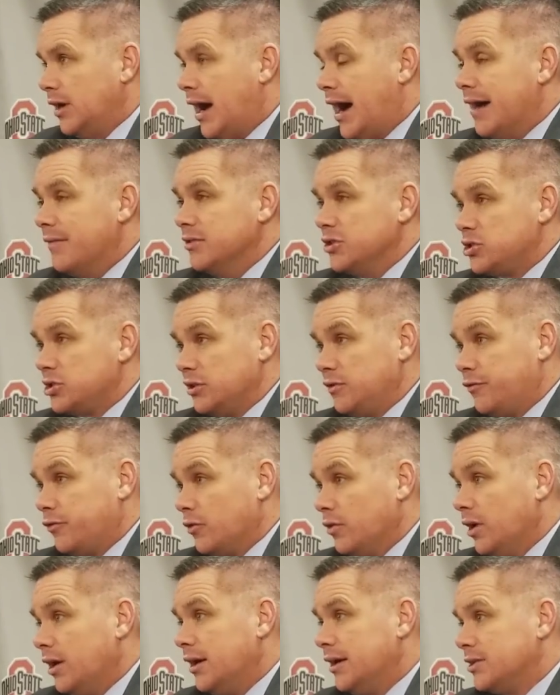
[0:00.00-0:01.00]
obviously
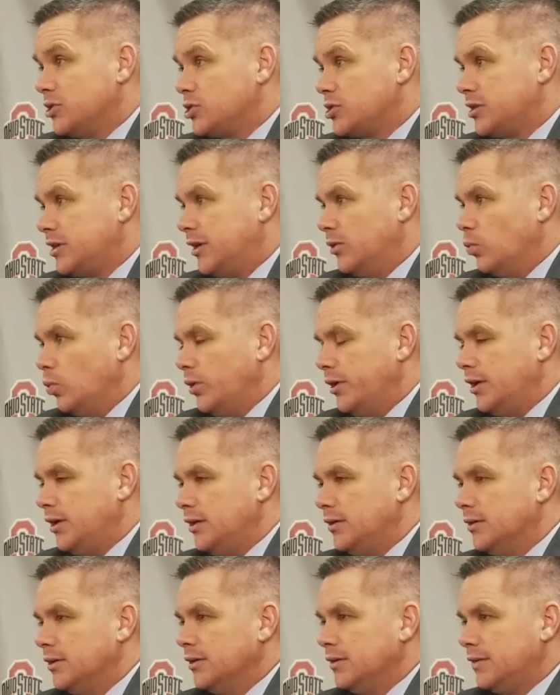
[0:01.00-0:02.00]
for us, can
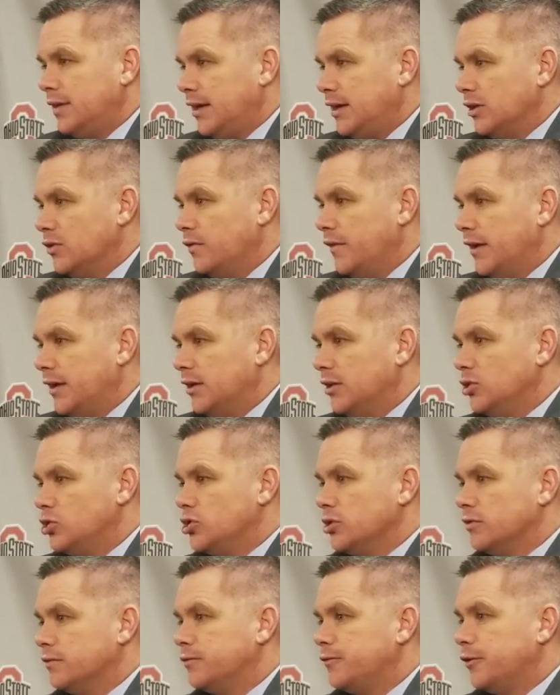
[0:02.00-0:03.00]
we take
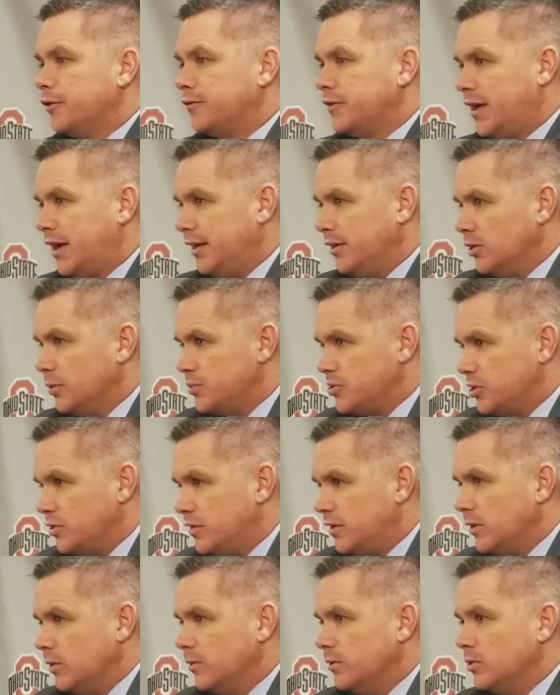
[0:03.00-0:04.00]
advantage of, of Kaleb's
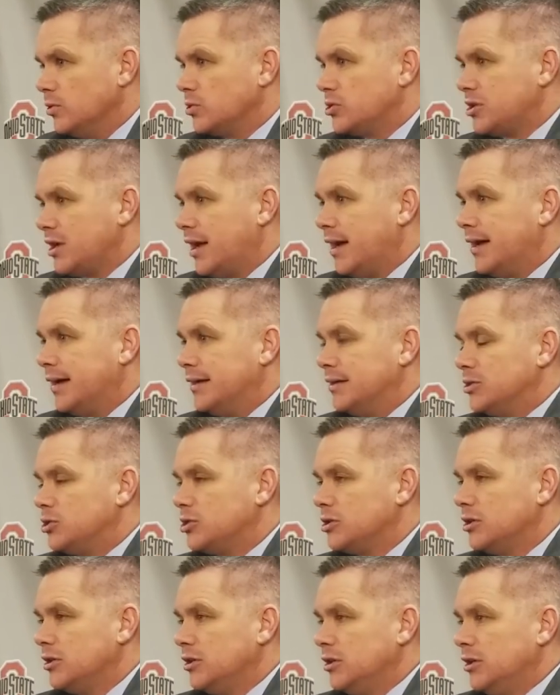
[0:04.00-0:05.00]
interior
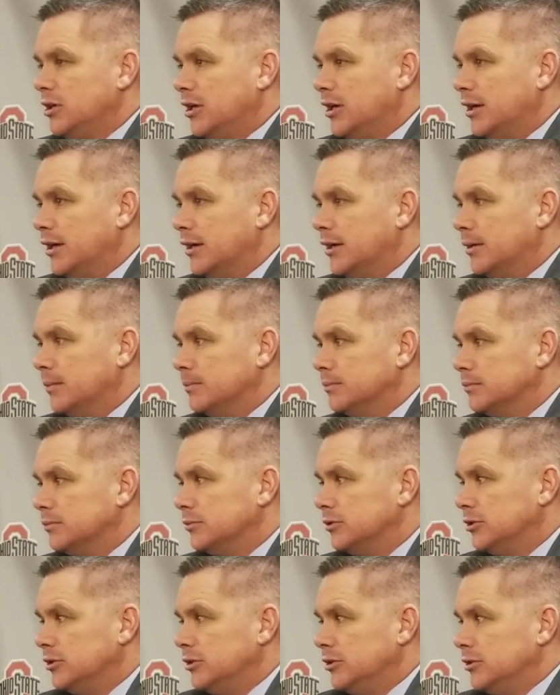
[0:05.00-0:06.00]
size? Um,
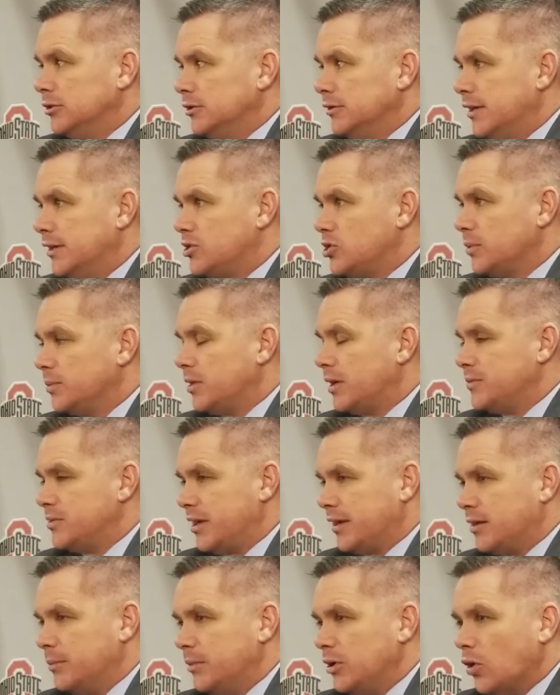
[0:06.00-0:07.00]
sometimes
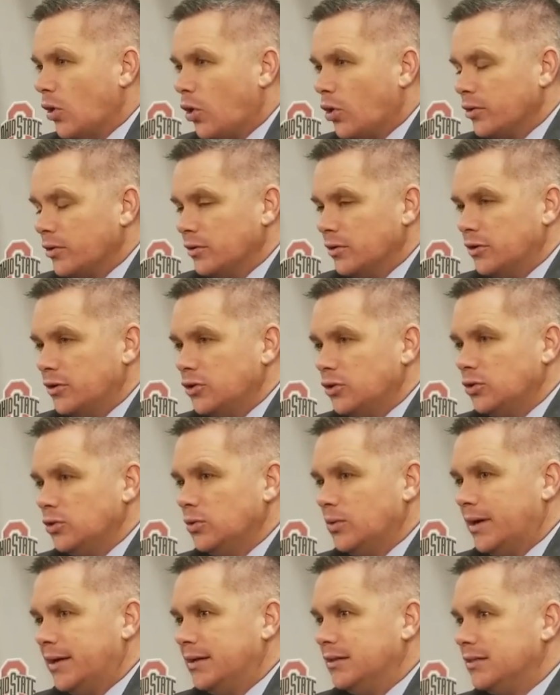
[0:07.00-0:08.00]
that can be harder to
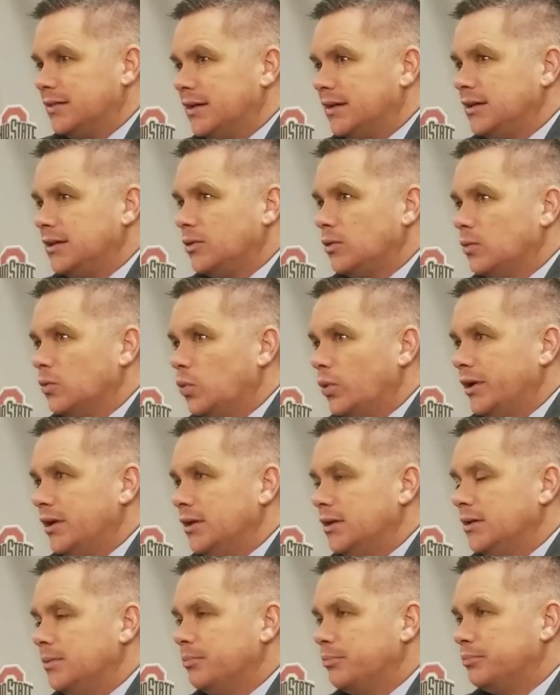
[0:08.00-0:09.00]
do. I didn't think
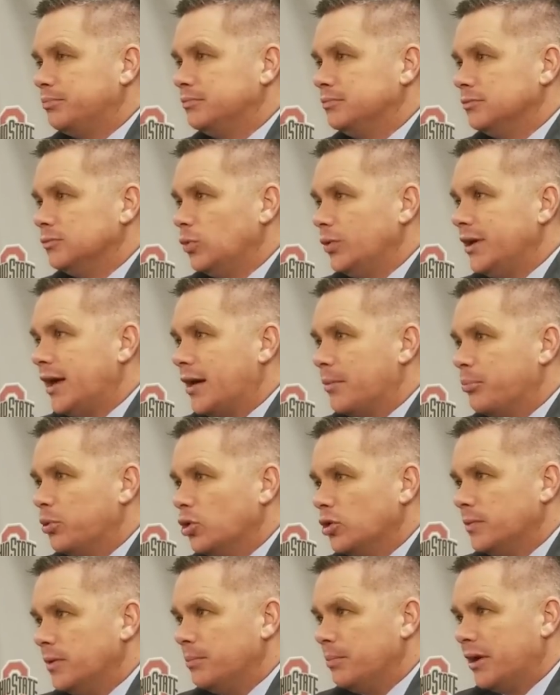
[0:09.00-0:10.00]
we we got to
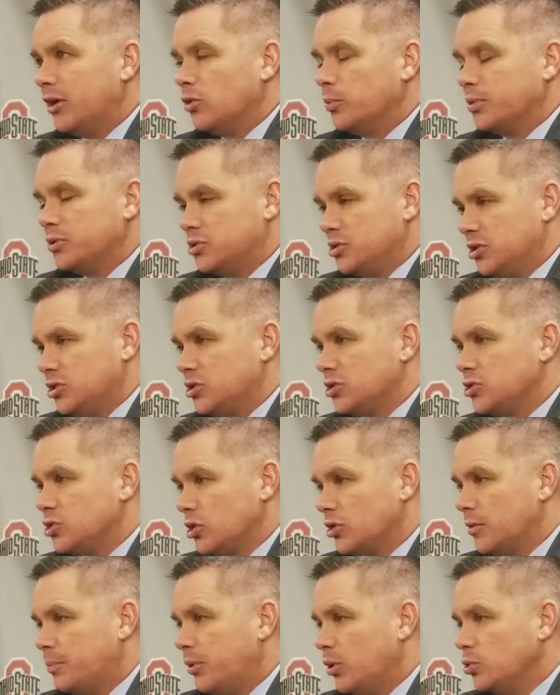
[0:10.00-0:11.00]
put him in better positions
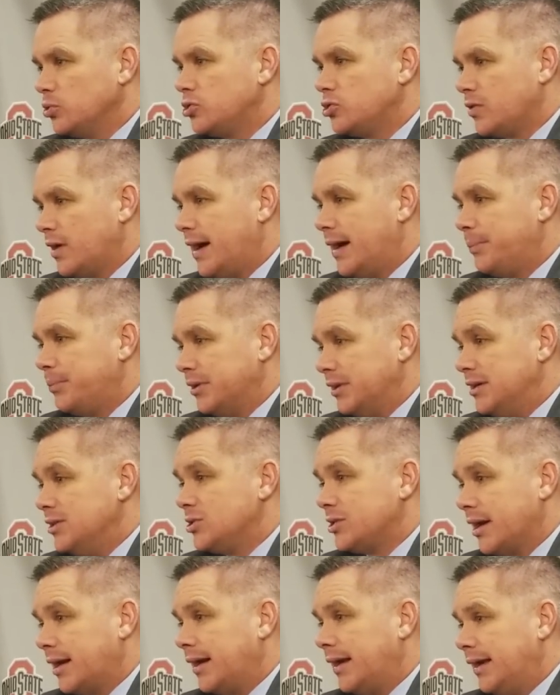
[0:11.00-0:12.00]
on the post trap, and
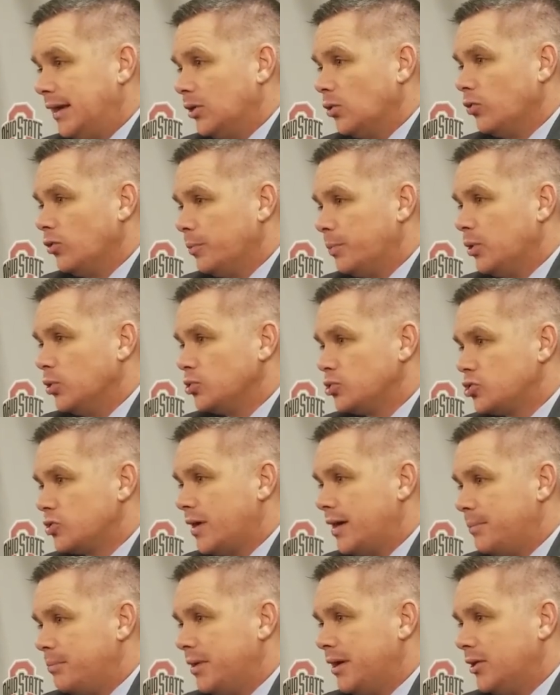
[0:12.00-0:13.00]
he's got to handle the post
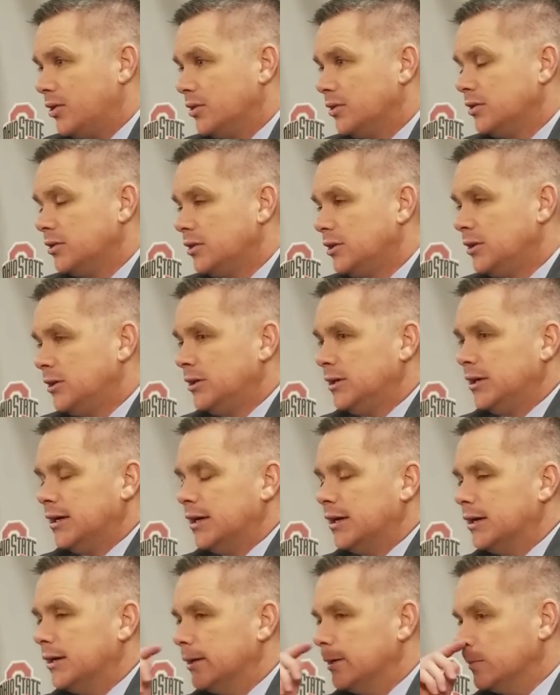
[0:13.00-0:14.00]
trap better.
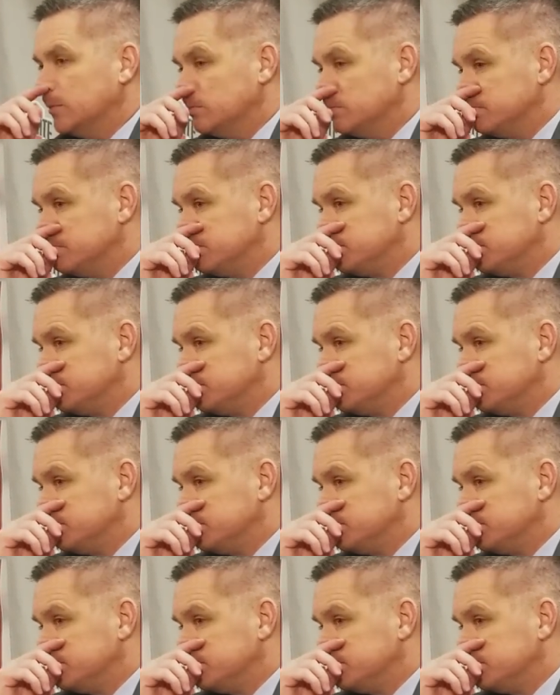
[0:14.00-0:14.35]
Um,